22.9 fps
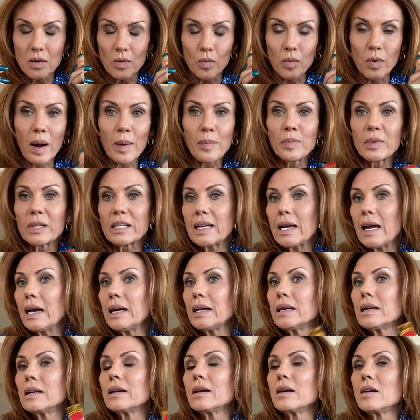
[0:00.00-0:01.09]

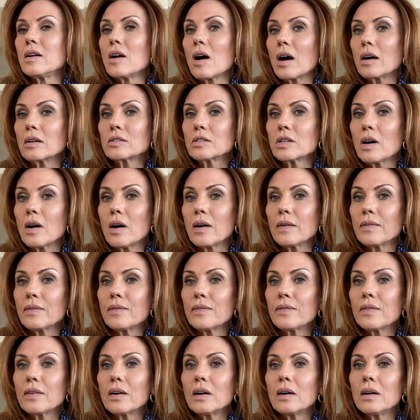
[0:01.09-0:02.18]
replicated and knocked off
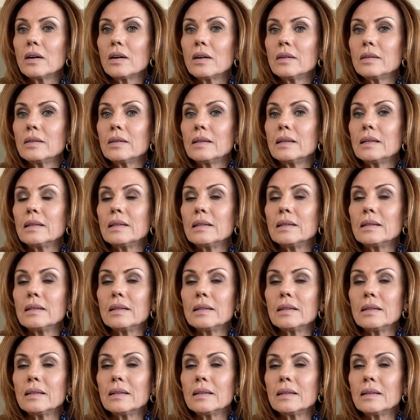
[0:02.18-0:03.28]
eh,
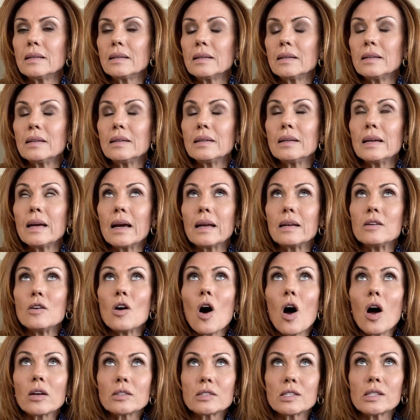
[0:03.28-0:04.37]
ad
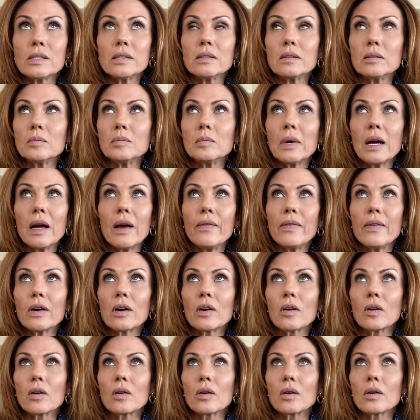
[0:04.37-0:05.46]
nauseum and
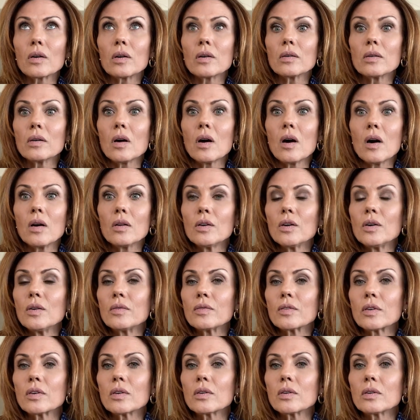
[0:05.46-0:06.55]
they're all
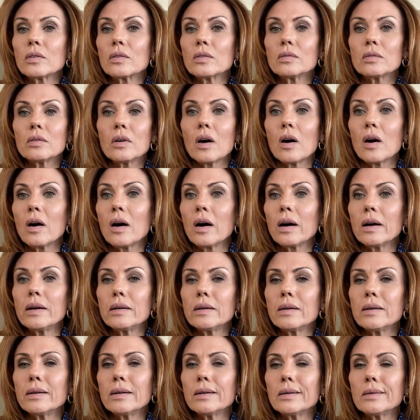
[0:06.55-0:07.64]
over on
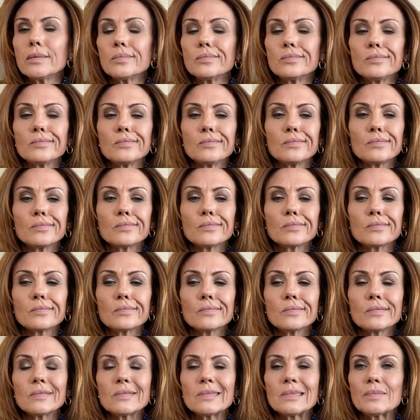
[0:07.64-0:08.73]
um,
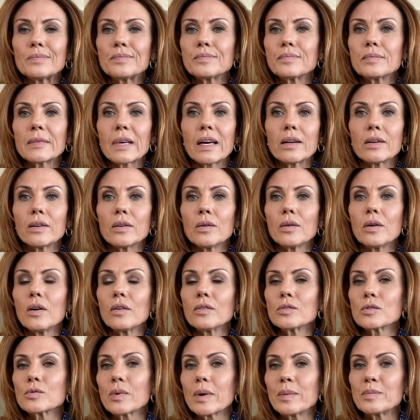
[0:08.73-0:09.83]
I don't know all
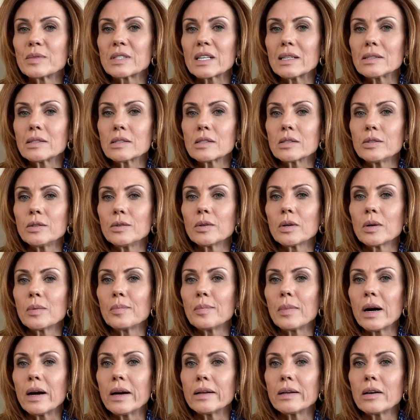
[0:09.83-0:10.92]
those websites that you can
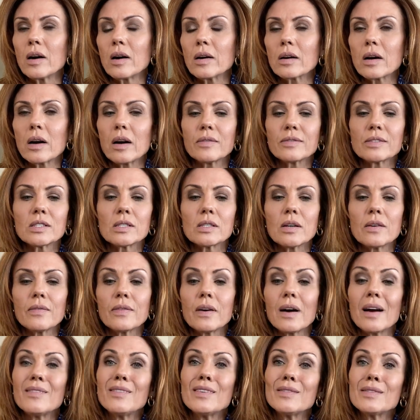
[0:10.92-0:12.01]
buy knockoff stuff.
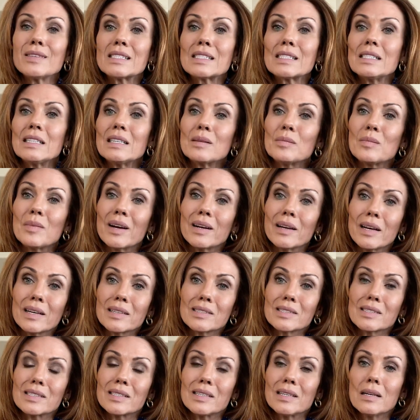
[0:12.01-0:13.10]
I've even seen them on
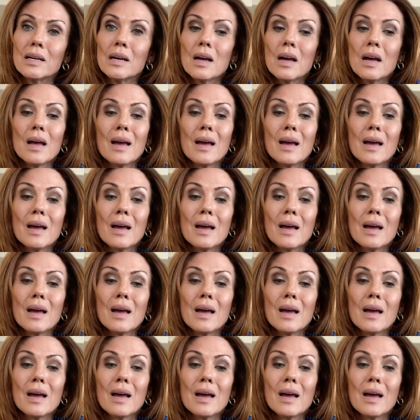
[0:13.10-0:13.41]
Etsy